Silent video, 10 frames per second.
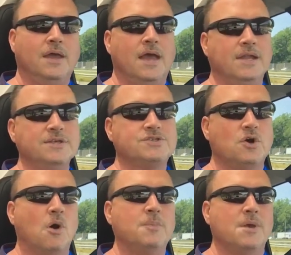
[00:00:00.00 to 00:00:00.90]
And he's
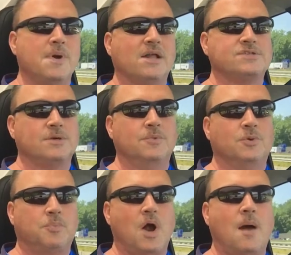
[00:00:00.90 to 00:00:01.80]
told me about some of the
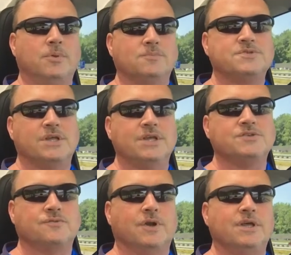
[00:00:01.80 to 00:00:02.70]
problems that
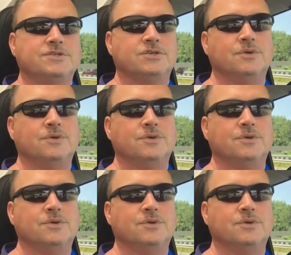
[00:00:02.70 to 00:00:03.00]
he's run into.